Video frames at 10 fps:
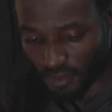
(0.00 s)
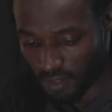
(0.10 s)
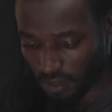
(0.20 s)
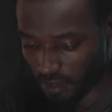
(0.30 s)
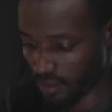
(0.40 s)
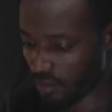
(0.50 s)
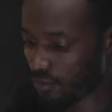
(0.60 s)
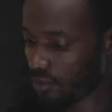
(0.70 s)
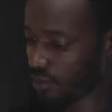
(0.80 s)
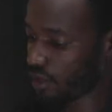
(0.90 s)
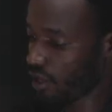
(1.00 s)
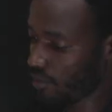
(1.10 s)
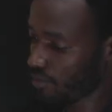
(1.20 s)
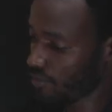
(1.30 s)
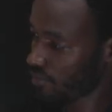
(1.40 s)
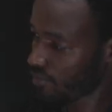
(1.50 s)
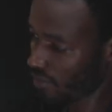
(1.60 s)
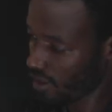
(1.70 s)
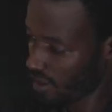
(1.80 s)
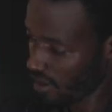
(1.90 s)
these will come
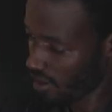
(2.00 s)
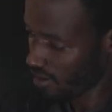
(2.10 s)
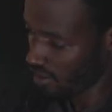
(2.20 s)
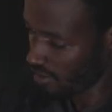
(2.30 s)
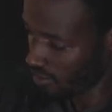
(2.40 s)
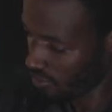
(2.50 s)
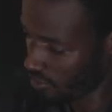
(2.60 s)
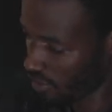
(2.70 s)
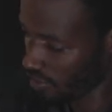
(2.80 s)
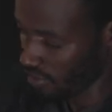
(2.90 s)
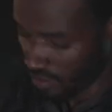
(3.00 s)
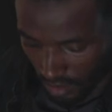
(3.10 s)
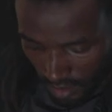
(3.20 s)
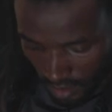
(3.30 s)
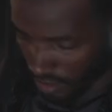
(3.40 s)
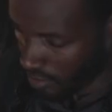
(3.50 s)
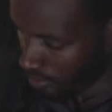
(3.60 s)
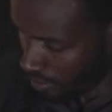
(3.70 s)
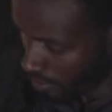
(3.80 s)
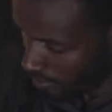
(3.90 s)
here, this one,
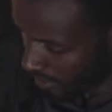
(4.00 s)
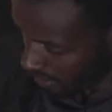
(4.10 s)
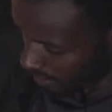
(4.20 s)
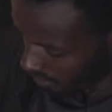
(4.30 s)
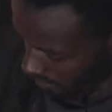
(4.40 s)
probably,